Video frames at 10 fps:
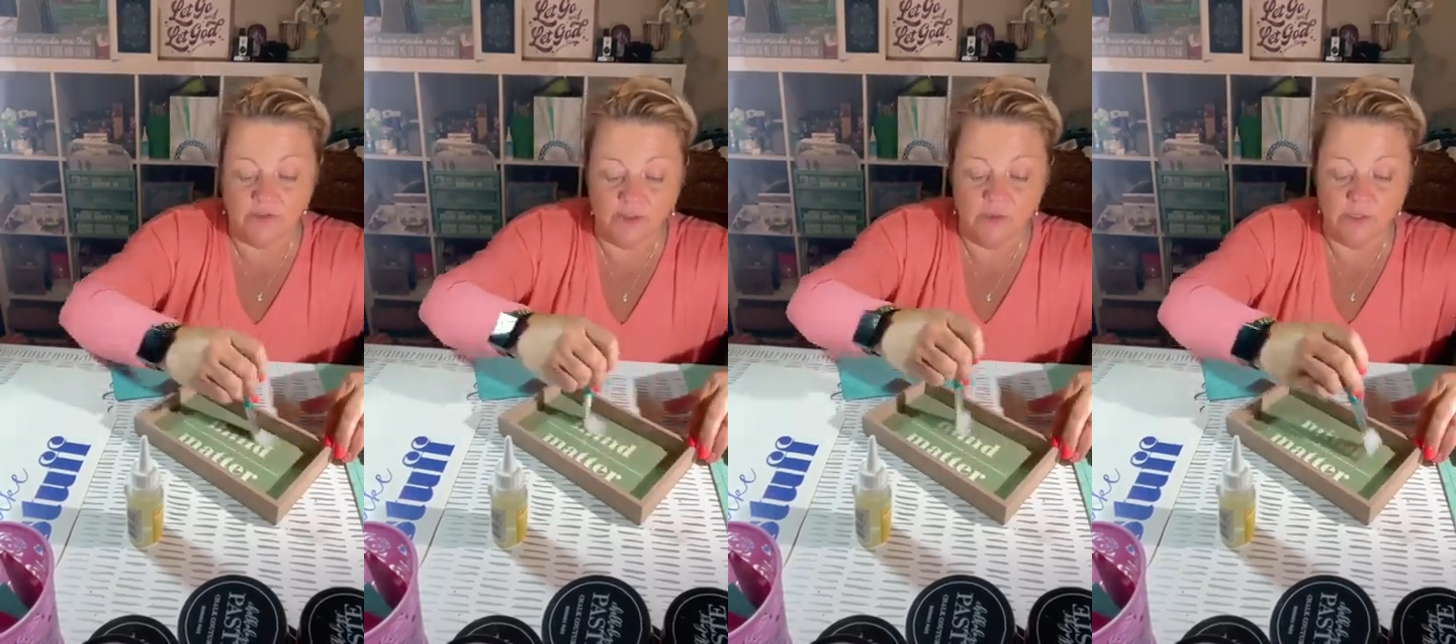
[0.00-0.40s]

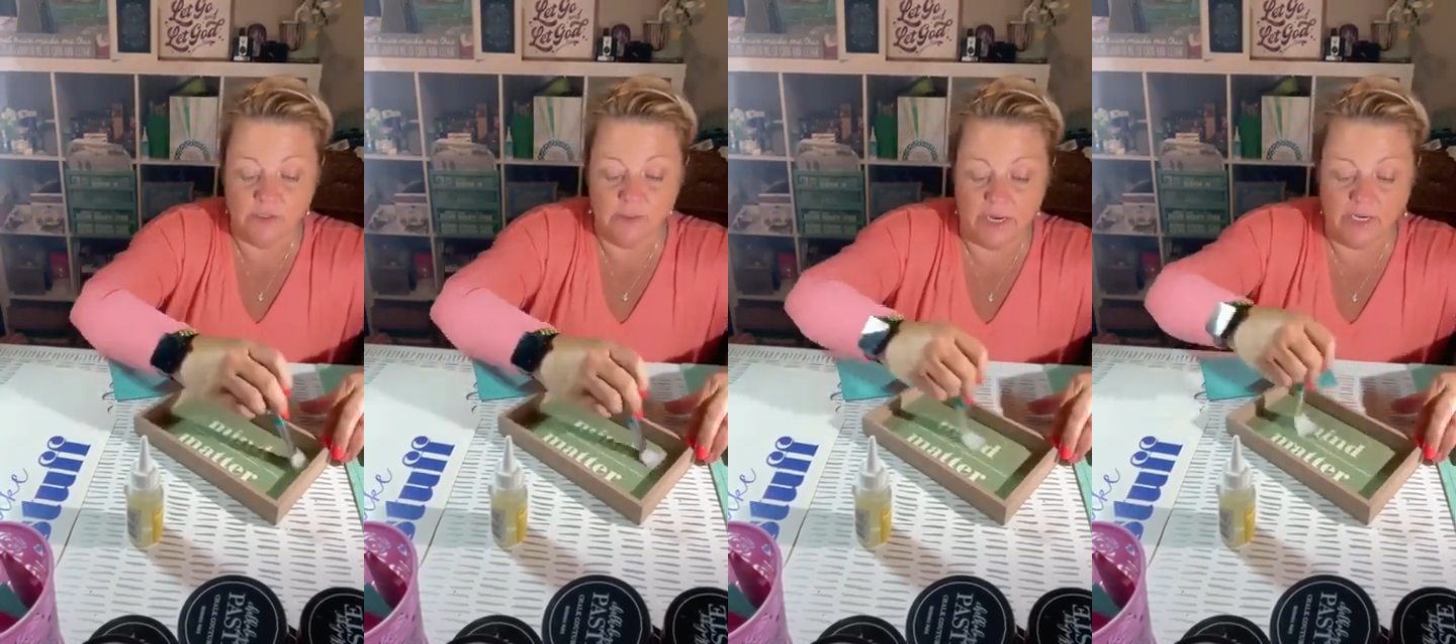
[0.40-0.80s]
If she
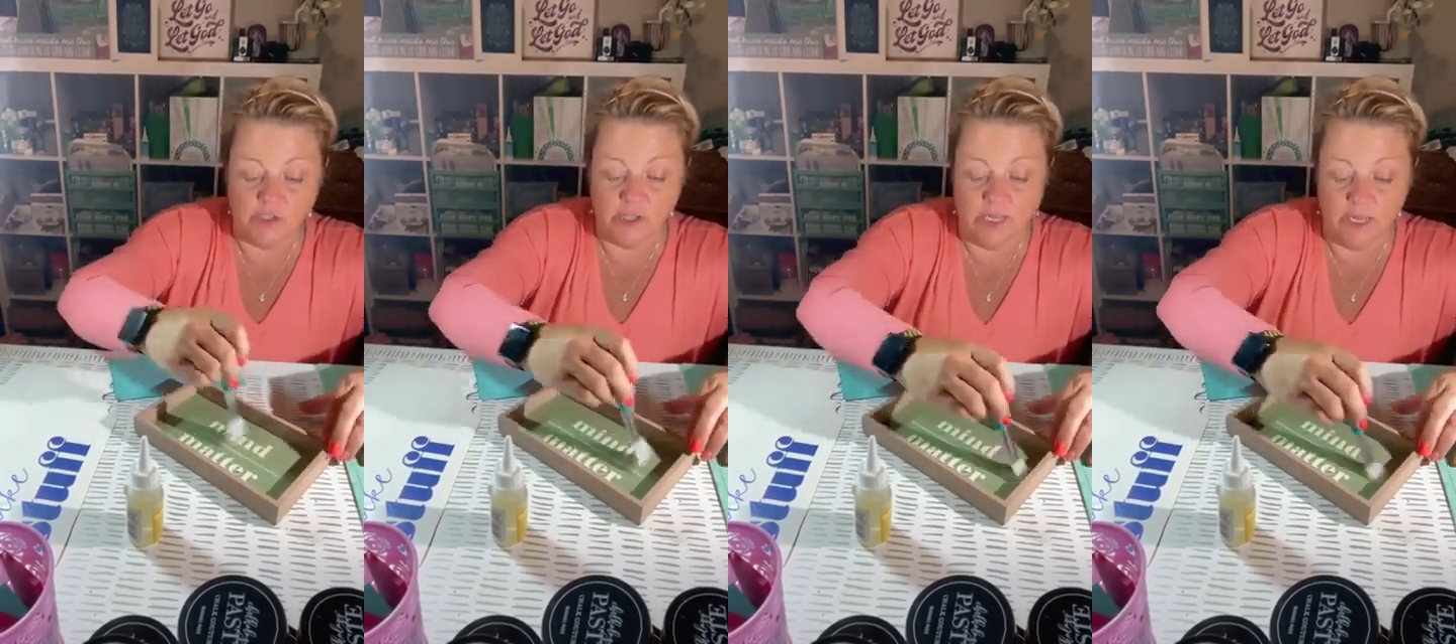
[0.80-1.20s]
wants to paint
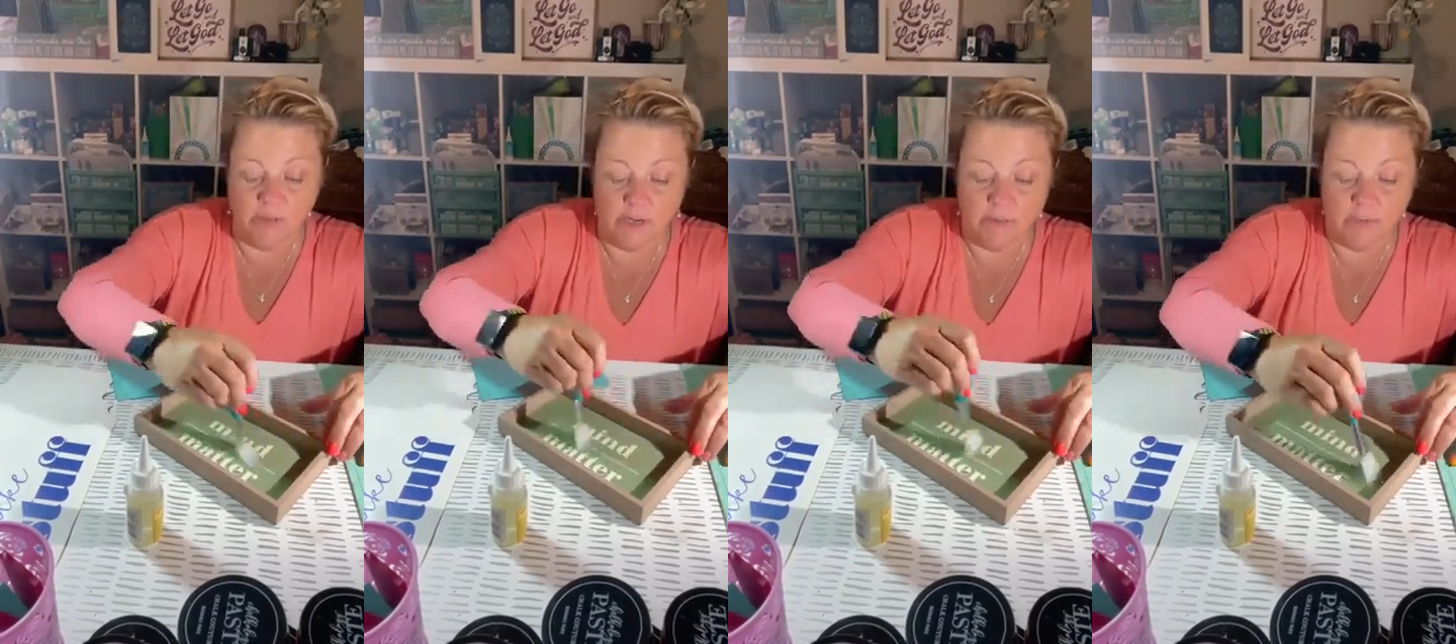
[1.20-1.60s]
it, she
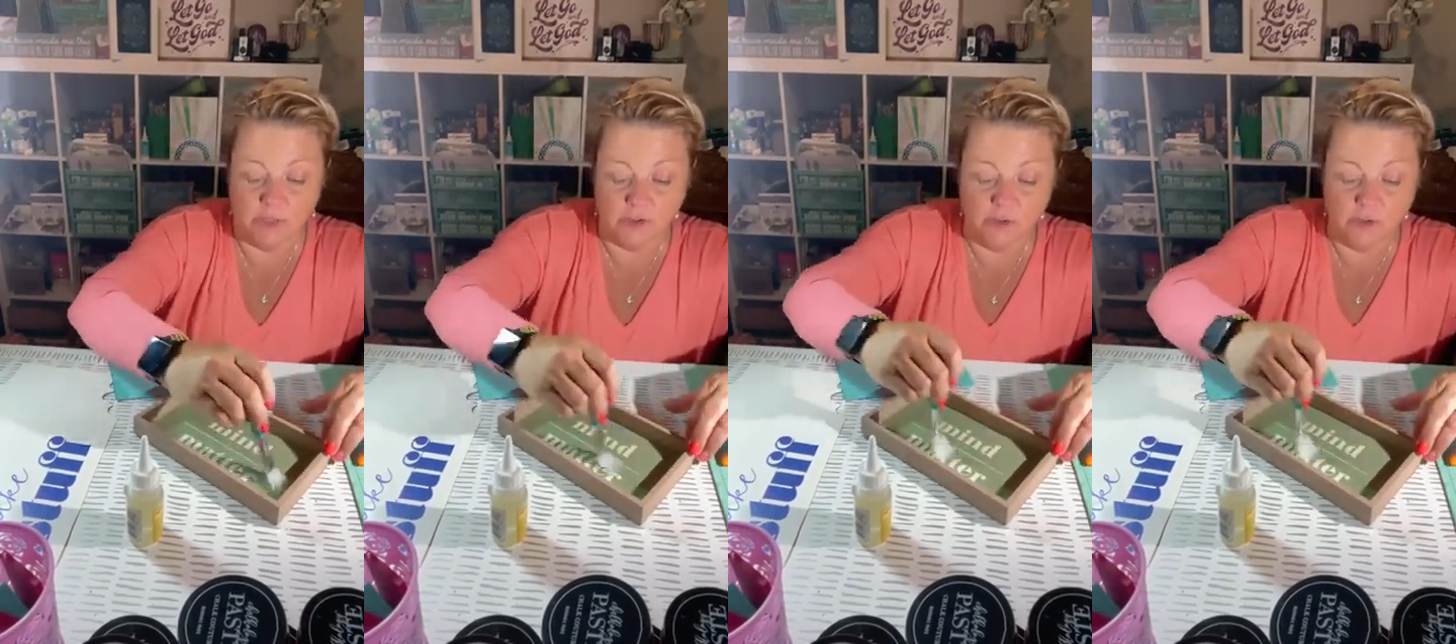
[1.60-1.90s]
can, but I'm not